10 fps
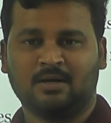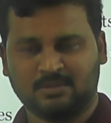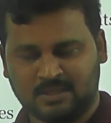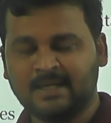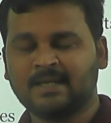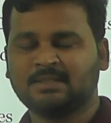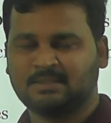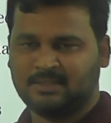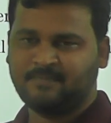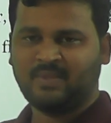cycles.
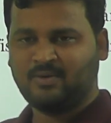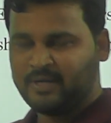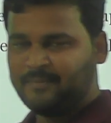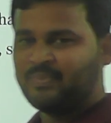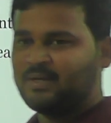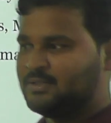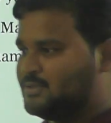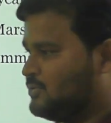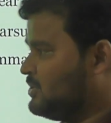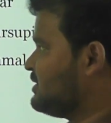Okay,
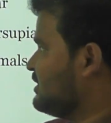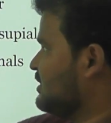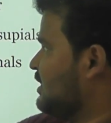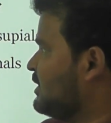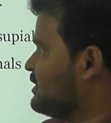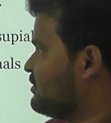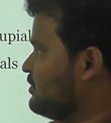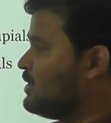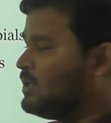so this is related to